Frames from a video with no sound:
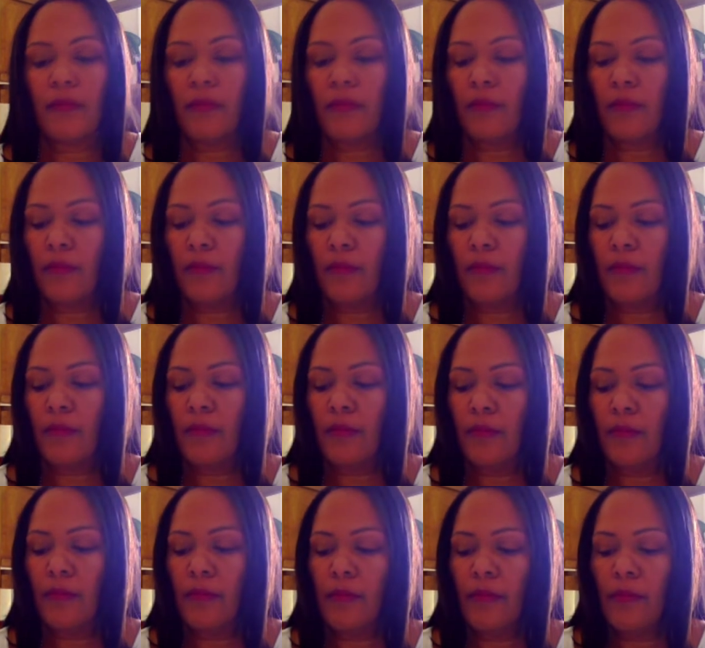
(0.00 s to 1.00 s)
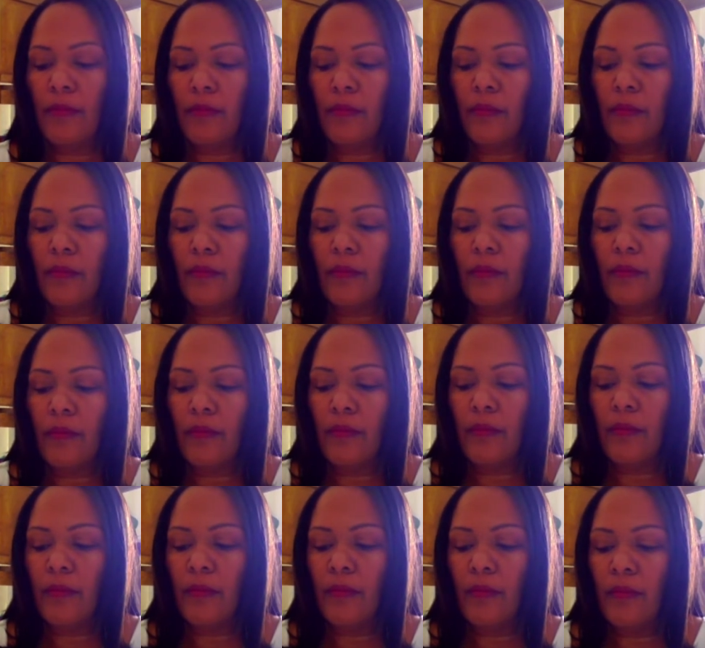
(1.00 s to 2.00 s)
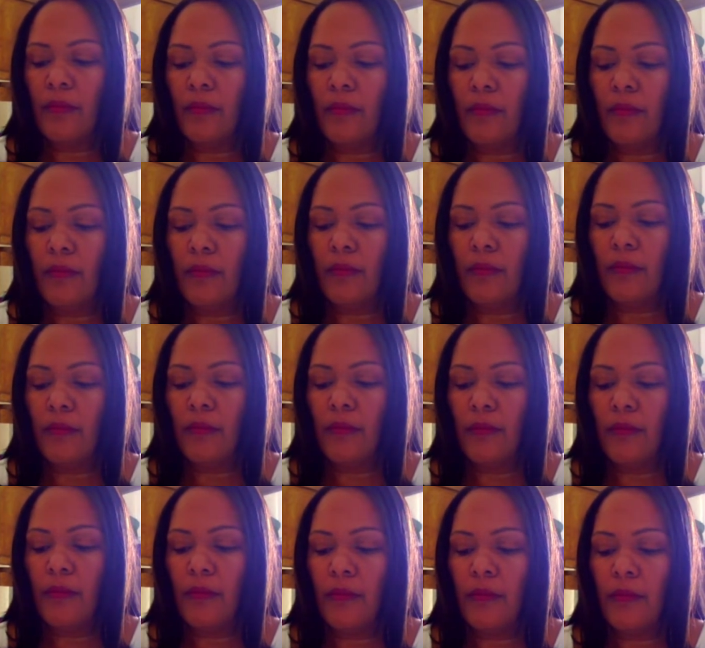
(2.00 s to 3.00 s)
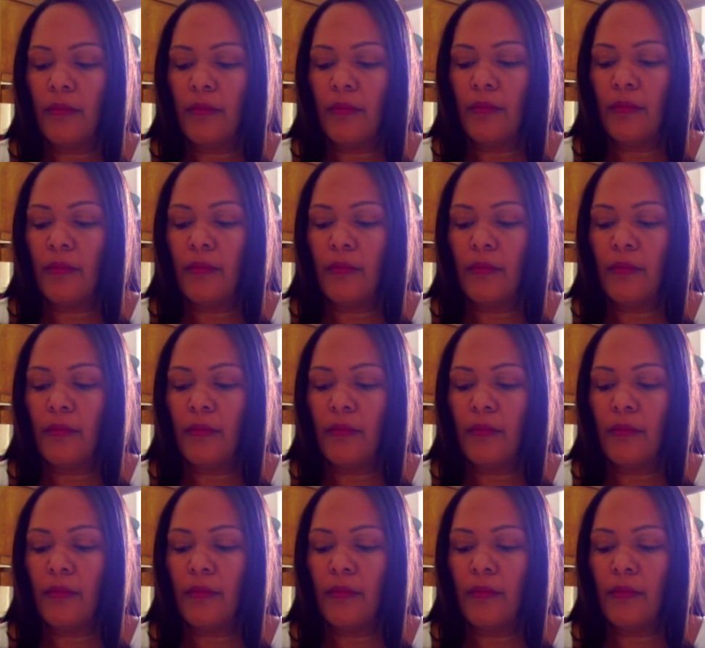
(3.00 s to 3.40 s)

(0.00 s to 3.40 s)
The person shown says nothing.